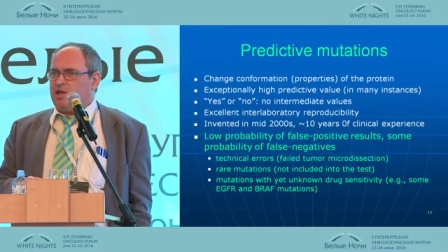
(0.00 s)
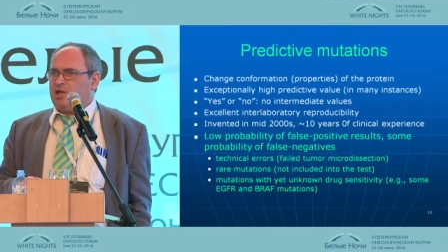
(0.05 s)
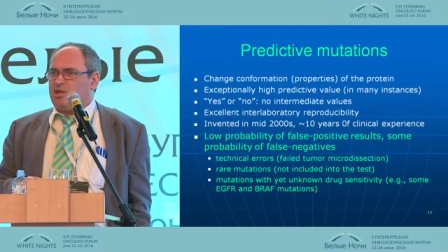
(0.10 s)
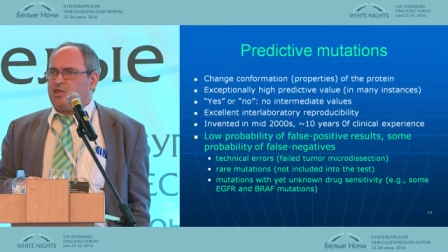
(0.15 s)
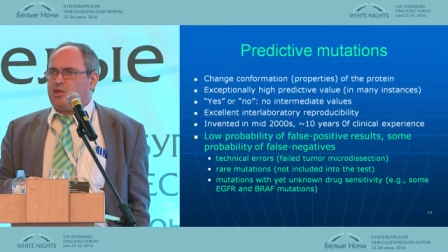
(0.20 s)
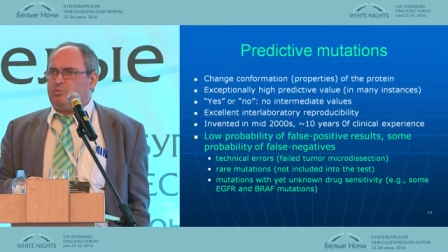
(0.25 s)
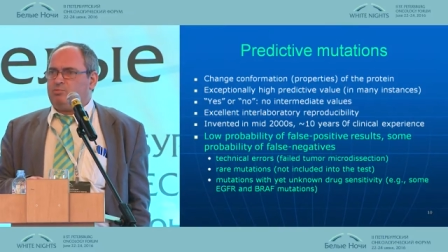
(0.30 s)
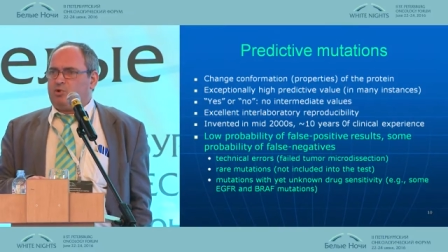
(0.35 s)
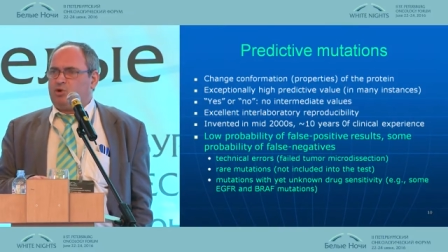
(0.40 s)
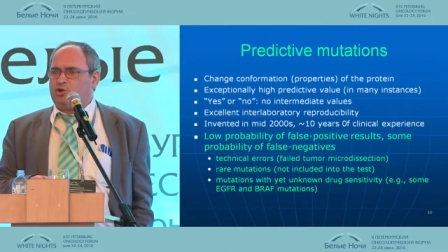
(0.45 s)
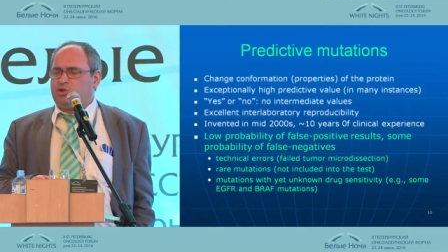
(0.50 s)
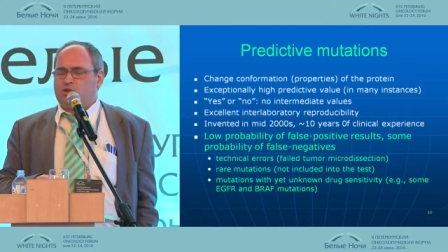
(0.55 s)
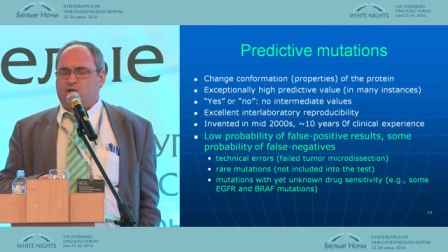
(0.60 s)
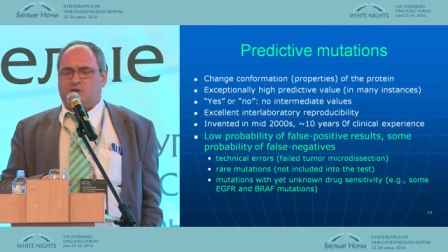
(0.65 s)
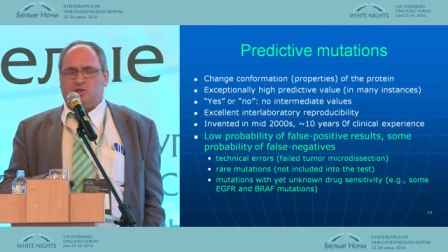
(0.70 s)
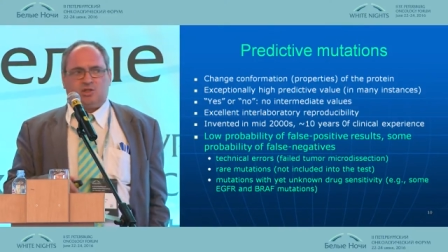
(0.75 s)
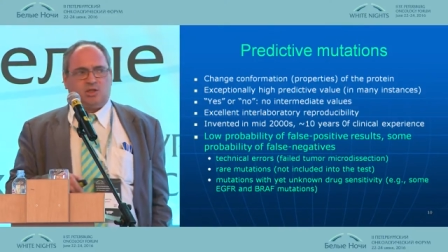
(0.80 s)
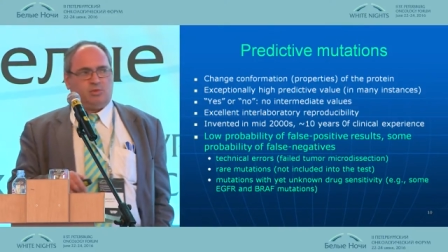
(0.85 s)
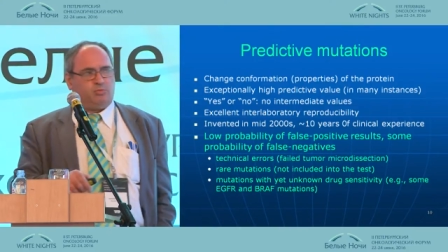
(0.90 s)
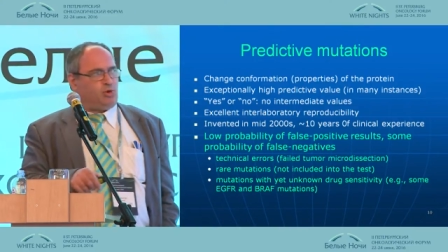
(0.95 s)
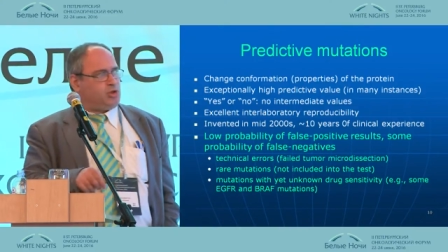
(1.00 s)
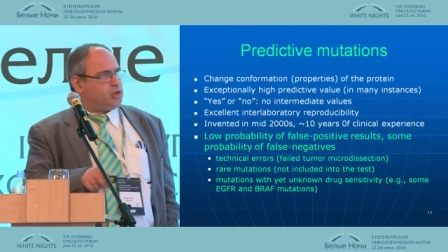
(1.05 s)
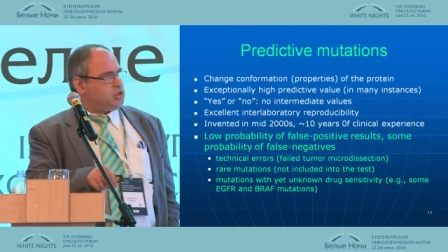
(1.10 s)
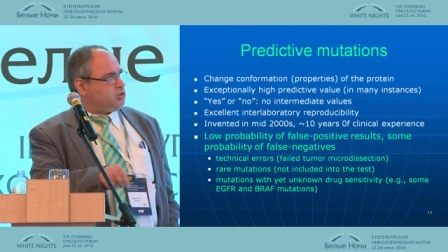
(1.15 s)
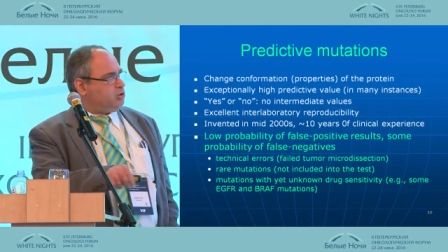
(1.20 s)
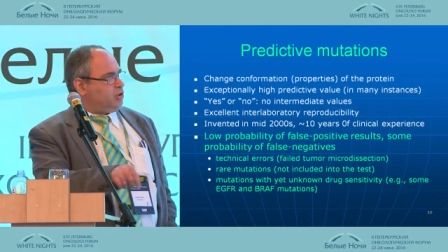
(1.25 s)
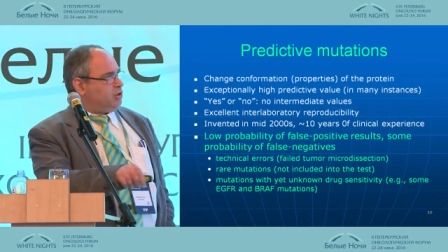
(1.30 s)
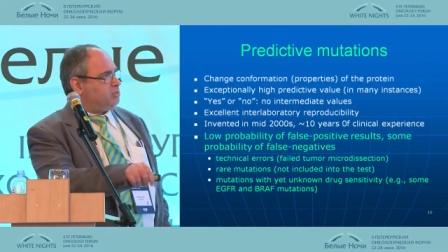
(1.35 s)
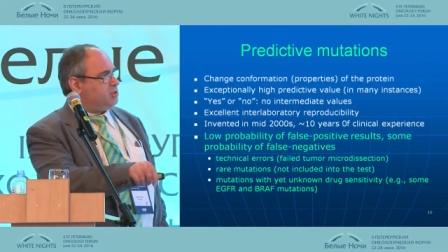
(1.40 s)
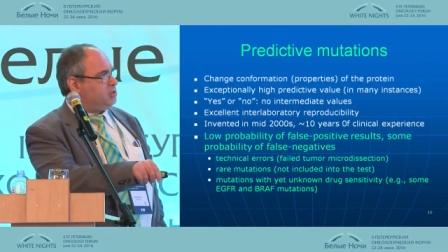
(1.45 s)
The most, the
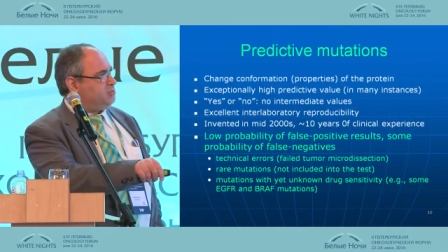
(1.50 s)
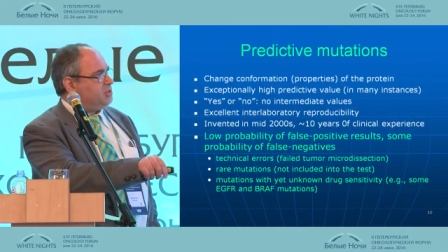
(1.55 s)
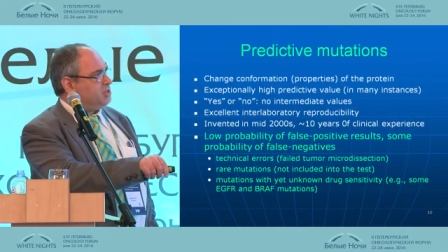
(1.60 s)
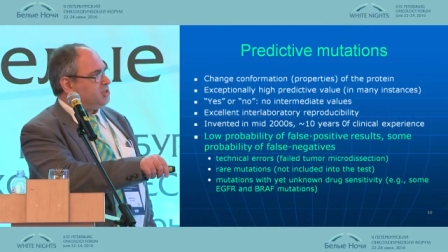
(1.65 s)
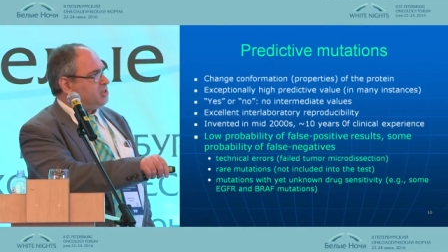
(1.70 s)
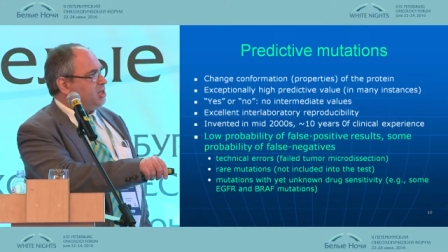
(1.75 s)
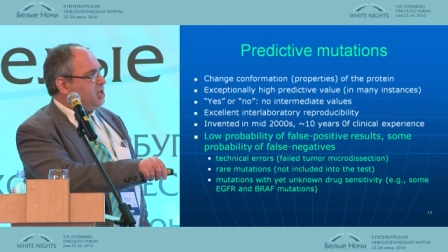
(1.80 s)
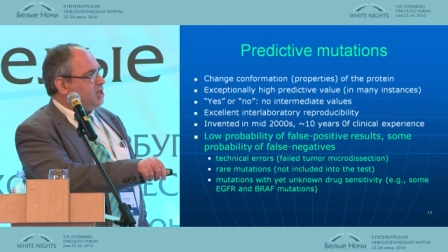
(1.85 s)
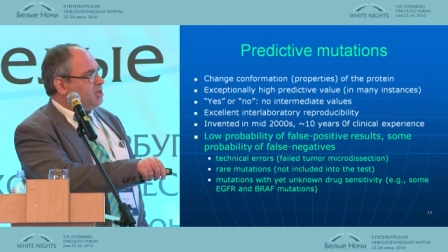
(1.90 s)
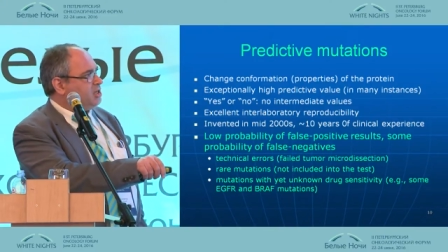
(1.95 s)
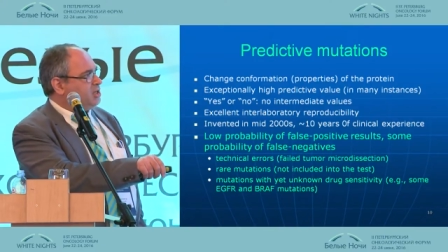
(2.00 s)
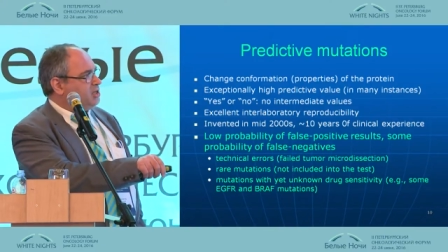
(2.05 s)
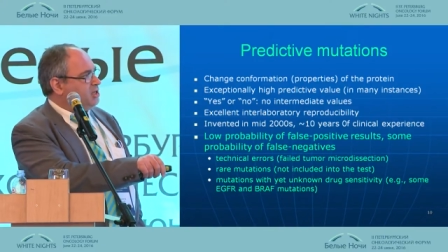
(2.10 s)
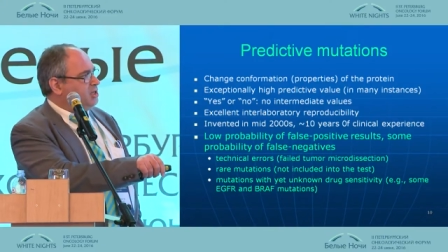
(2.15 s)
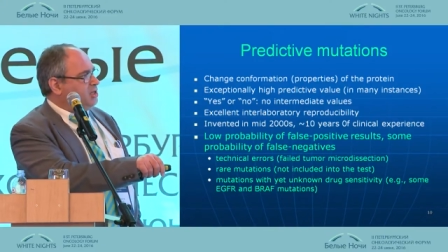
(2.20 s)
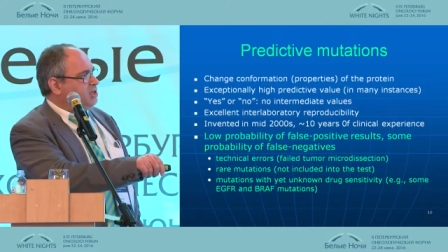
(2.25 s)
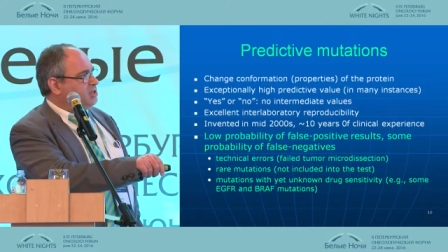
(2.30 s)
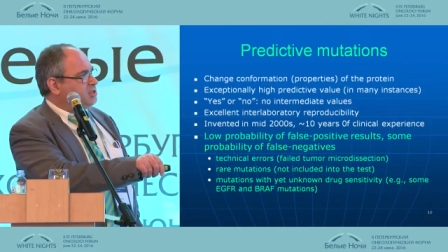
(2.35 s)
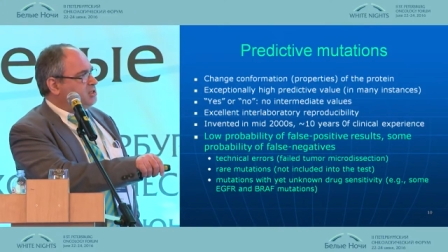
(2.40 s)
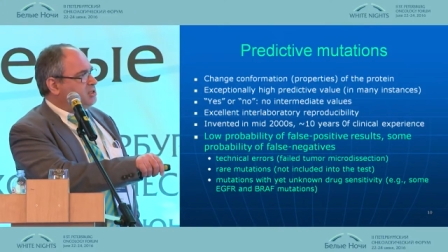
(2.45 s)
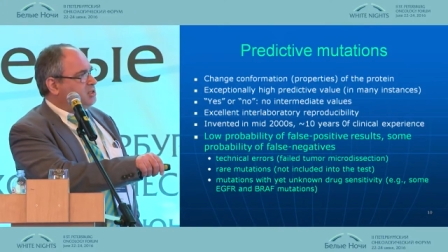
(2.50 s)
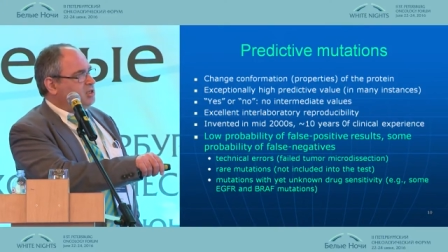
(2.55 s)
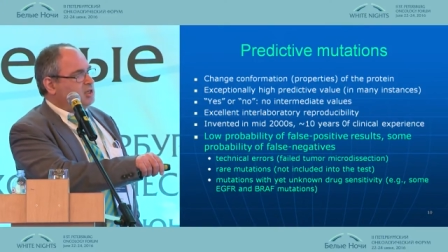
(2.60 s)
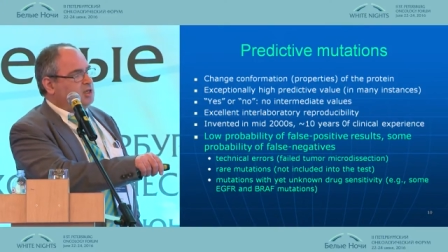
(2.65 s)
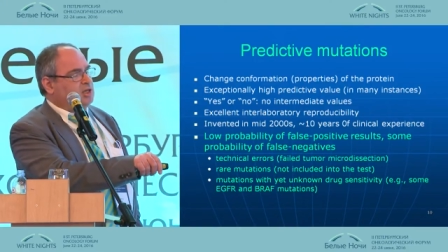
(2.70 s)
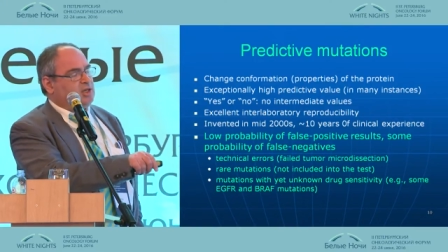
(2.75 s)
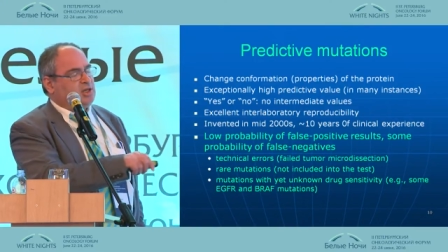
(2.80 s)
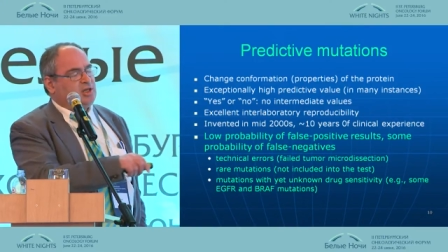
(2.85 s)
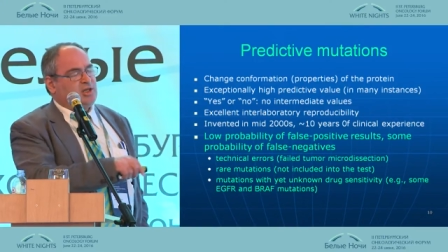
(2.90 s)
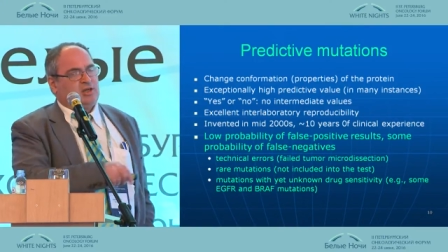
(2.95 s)
most common mistake is
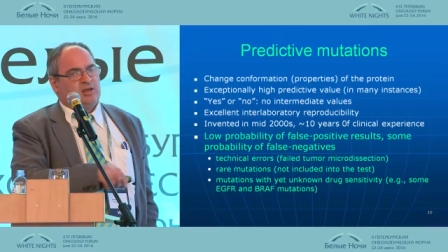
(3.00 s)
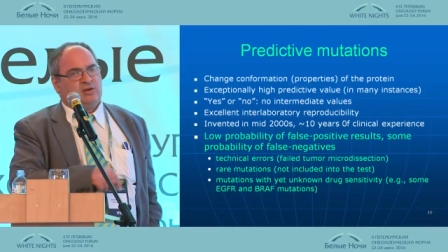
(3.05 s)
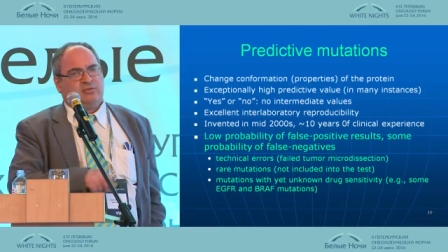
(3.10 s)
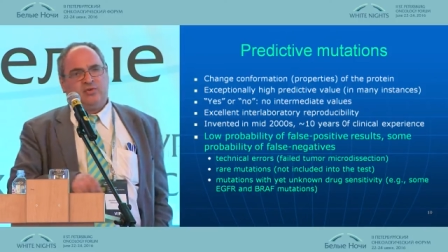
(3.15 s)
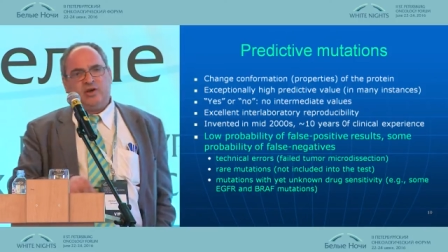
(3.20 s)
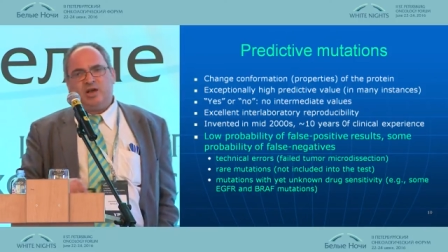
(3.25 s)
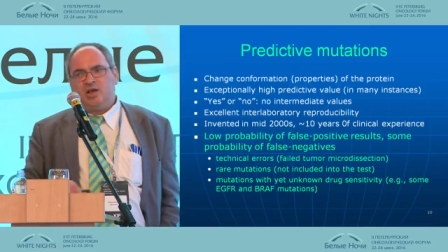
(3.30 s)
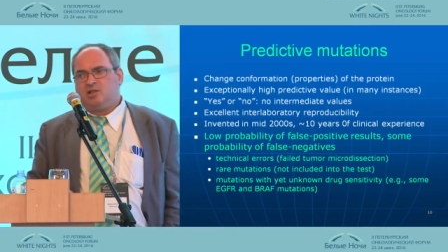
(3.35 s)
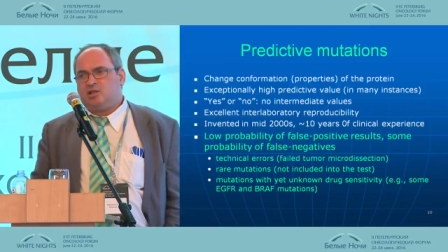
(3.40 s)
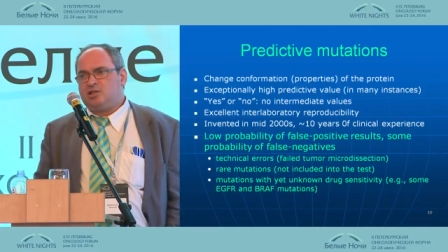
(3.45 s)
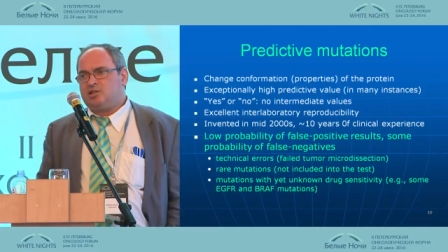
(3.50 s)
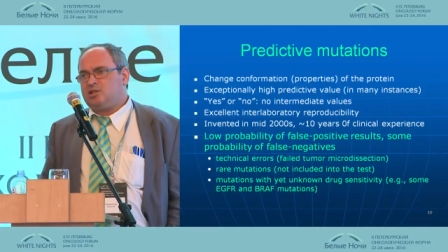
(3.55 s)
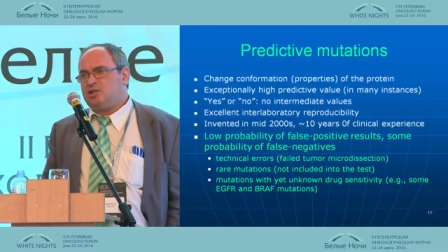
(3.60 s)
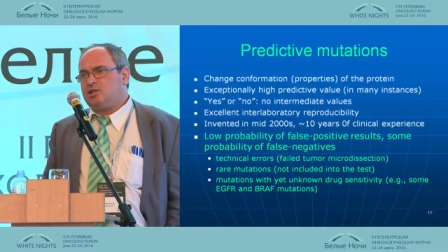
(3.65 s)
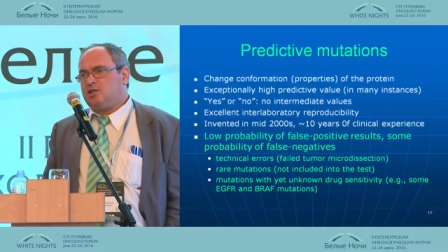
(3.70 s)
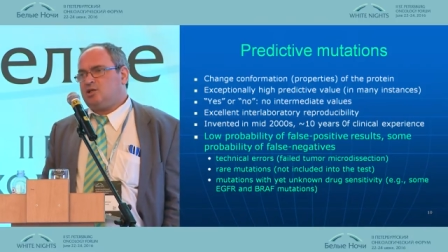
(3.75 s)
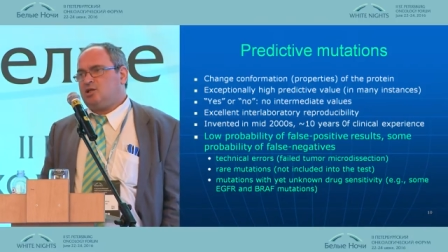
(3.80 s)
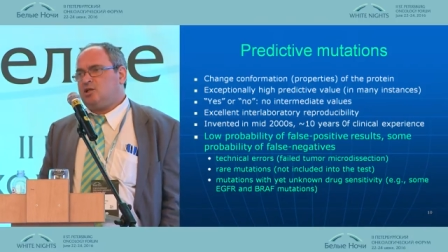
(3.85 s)
failed